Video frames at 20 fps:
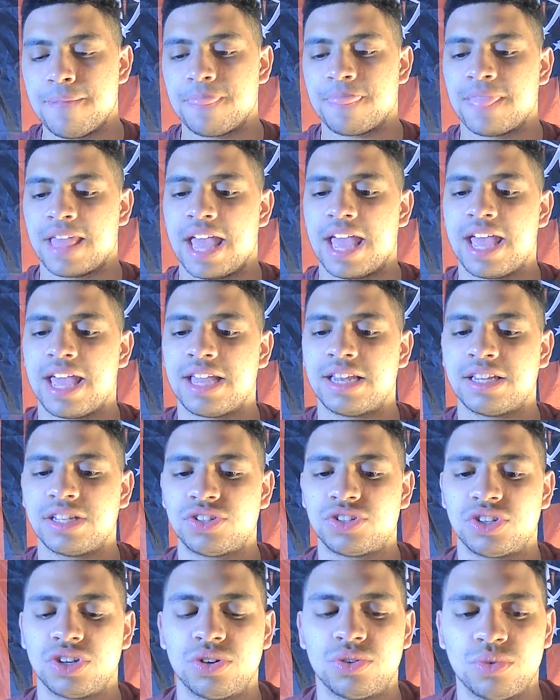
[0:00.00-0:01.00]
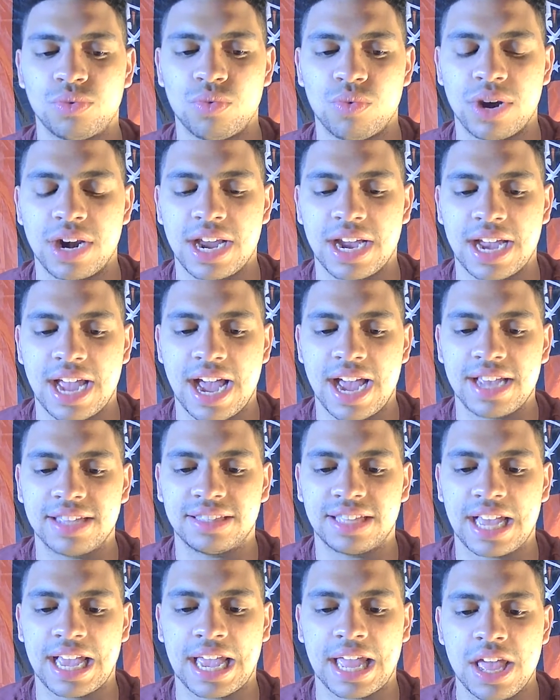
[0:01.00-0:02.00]
And so when a guy
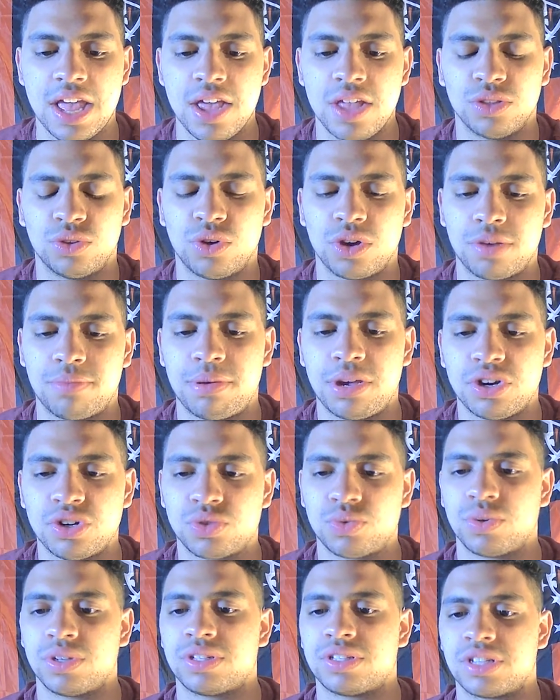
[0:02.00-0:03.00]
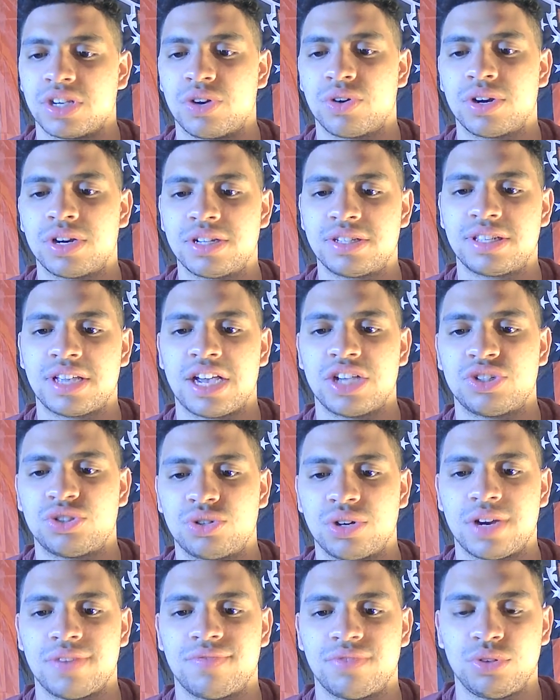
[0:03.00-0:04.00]
like Lloyd Pierce wants to criticize
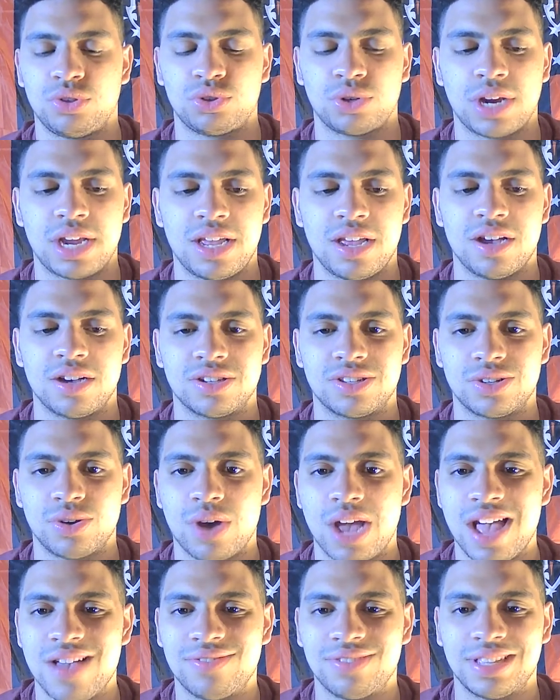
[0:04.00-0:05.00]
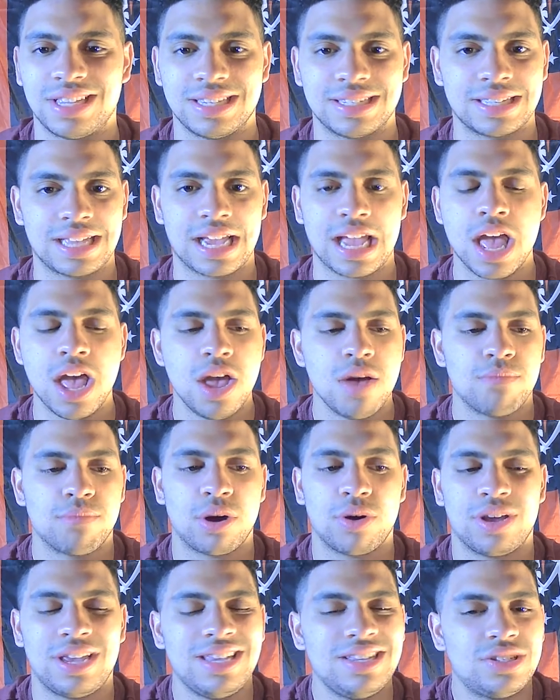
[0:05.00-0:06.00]
Trae Young so heavily, it's like, bro,
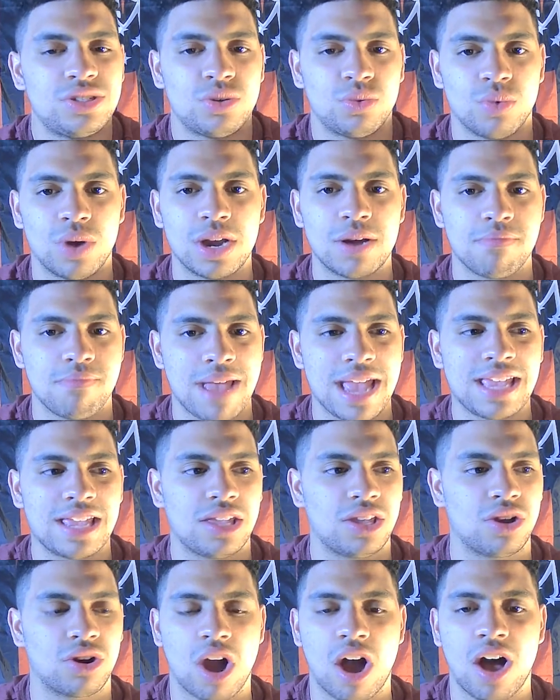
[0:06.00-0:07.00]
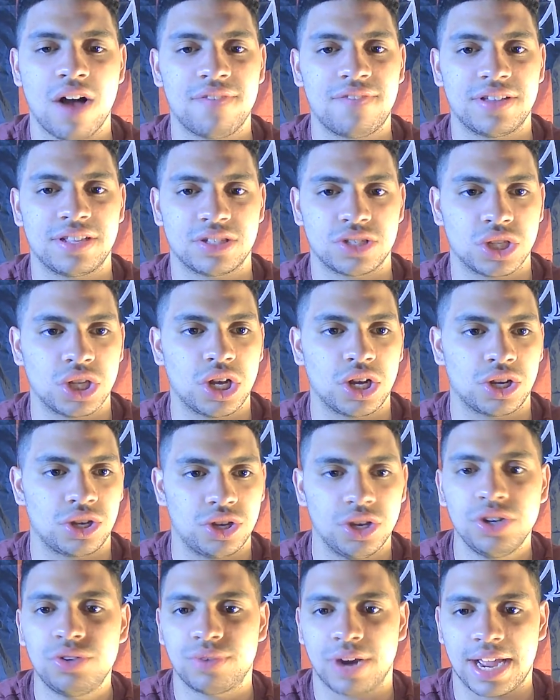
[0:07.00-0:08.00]
he's the one making your offense look
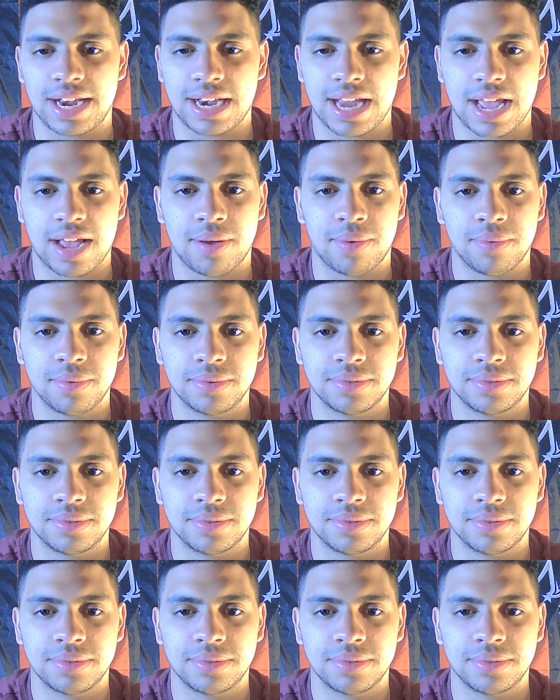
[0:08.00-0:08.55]
good right now.